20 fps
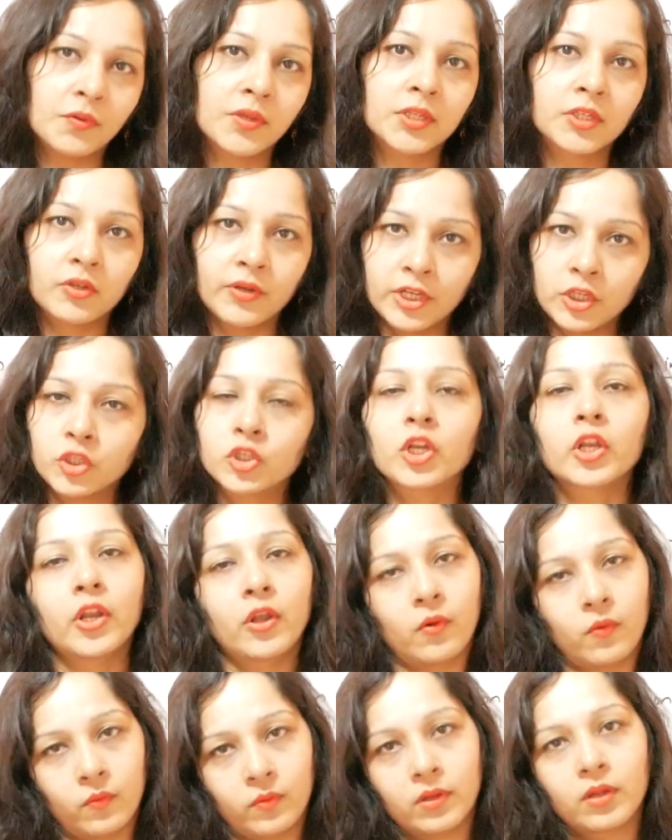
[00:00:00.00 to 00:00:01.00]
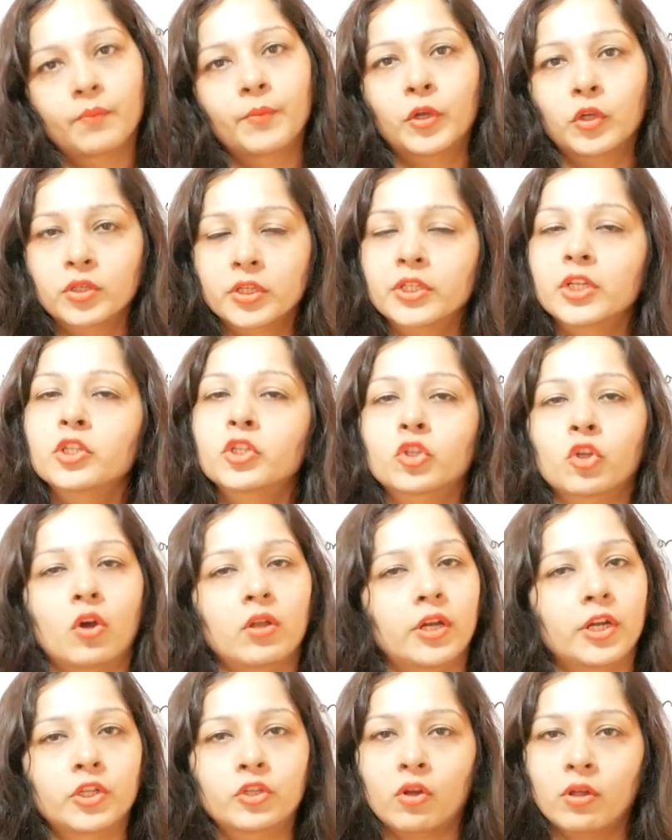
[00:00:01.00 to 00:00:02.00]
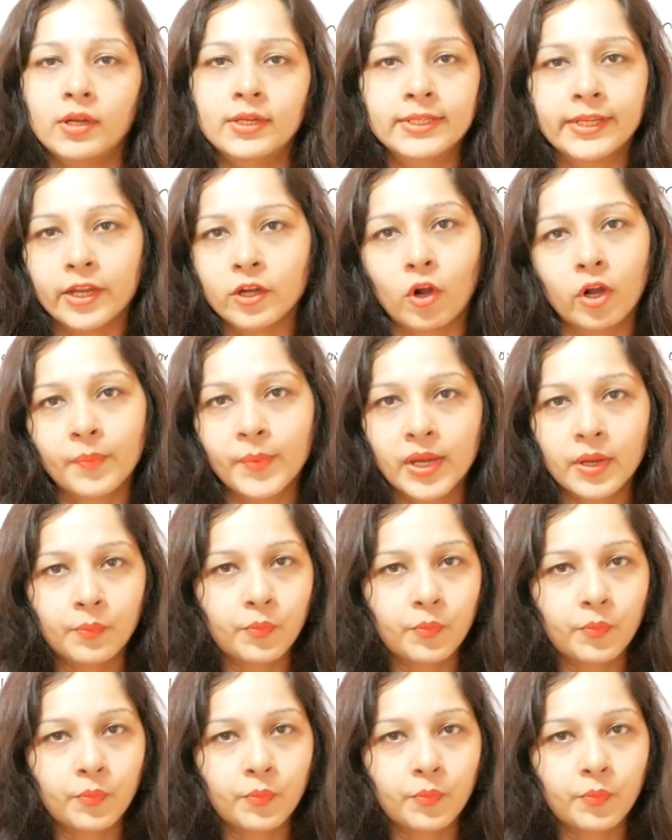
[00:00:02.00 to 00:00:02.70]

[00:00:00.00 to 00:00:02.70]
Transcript: of the syringe? No, because it is solid. Solids cannot be